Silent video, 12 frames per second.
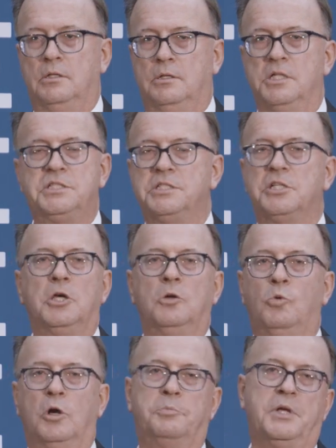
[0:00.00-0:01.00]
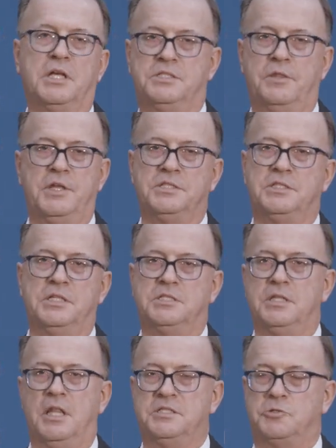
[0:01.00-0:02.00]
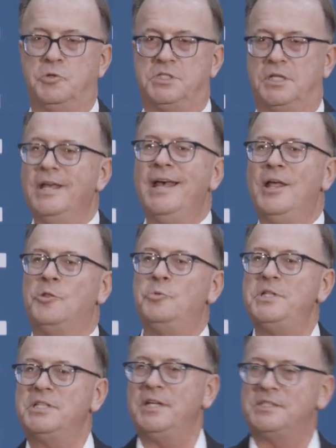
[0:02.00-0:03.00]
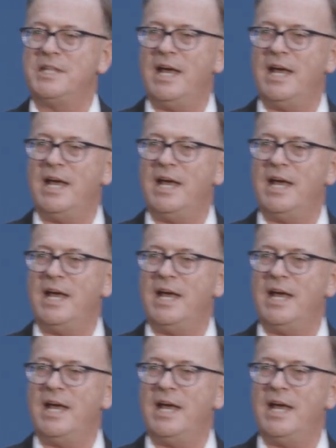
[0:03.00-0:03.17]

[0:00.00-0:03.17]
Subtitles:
This isn't going to work because of this, and this reason. The reason it's